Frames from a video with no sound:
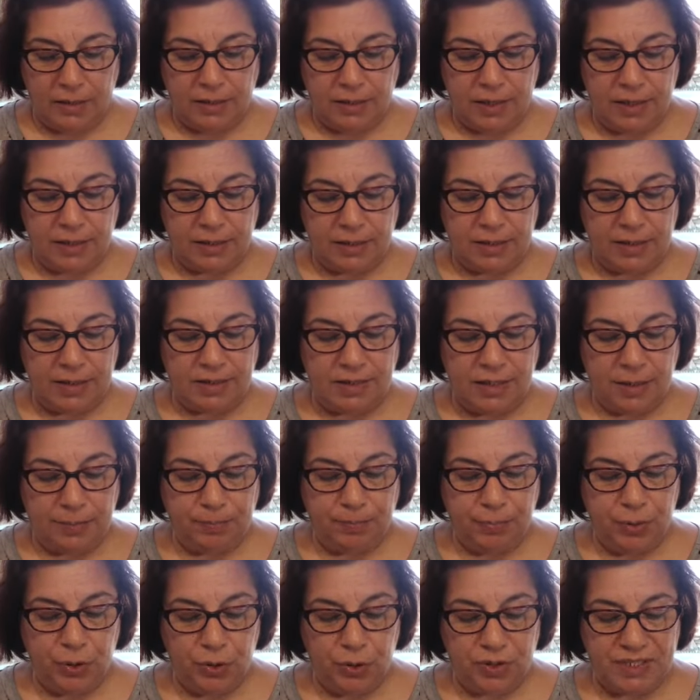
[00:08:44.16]
There is a
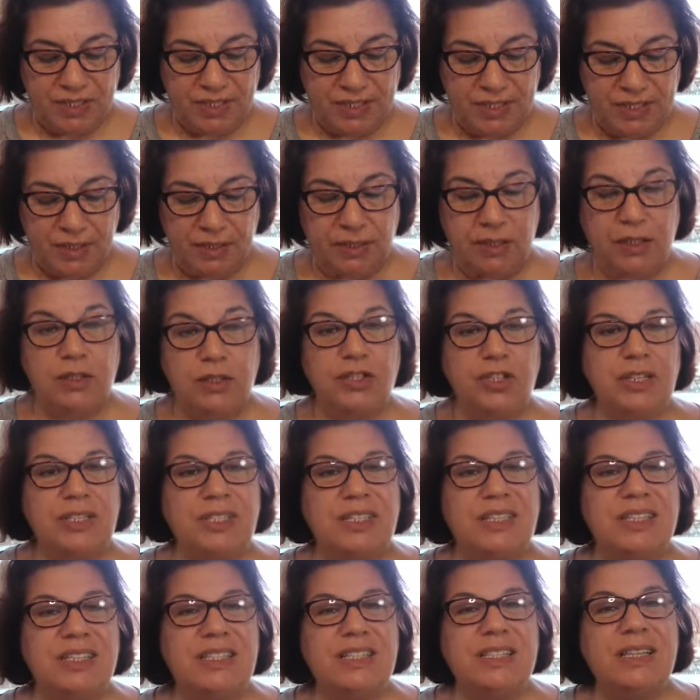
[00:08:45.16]
person
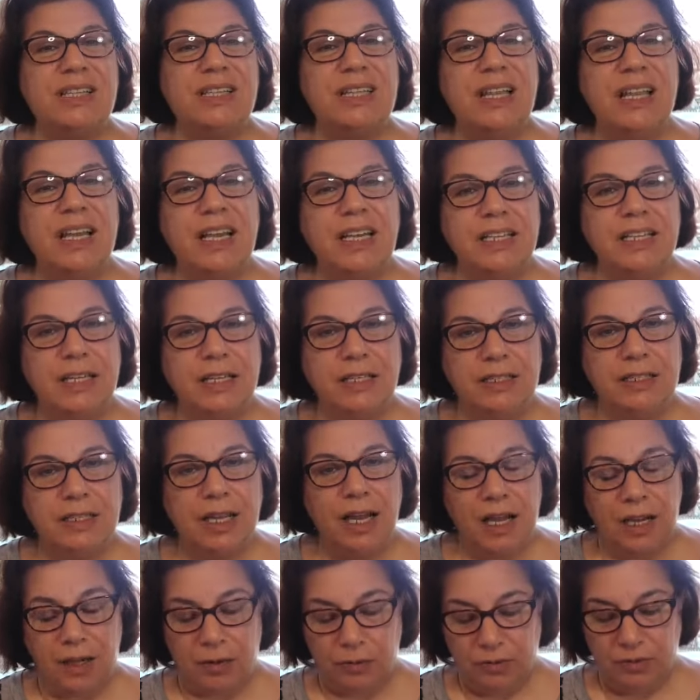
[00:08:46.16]
just laying
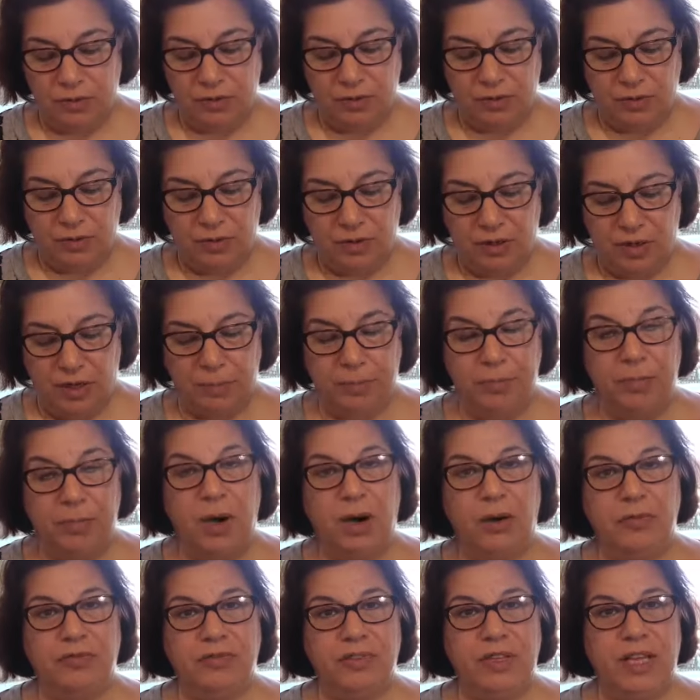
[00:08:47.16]
down
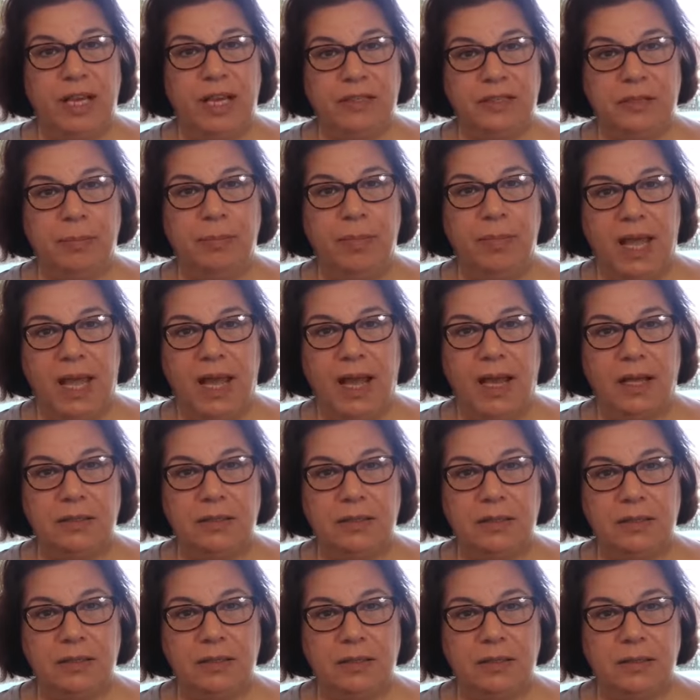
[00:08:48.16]
above that
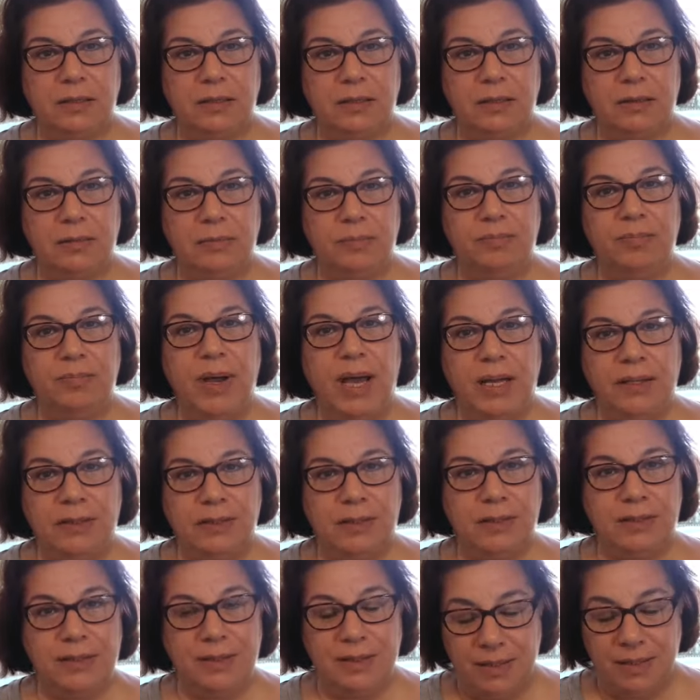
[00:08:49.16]
bat,
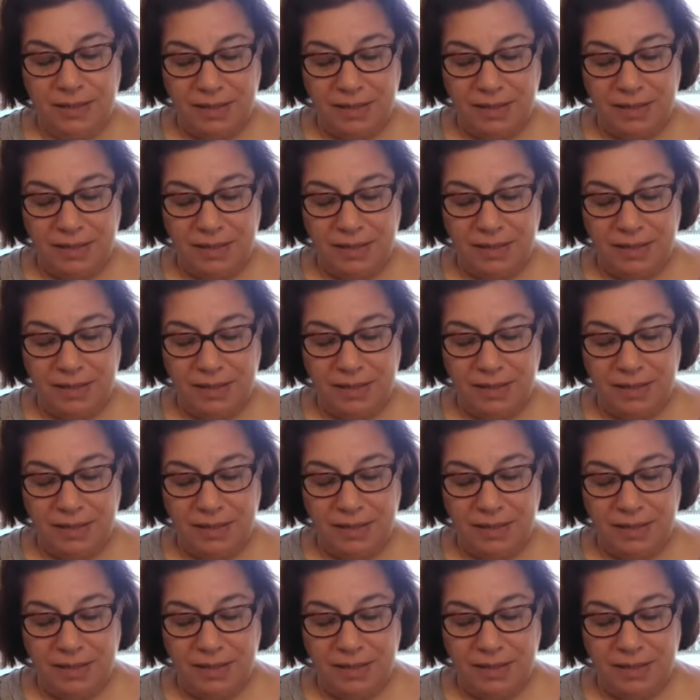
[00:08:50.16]
but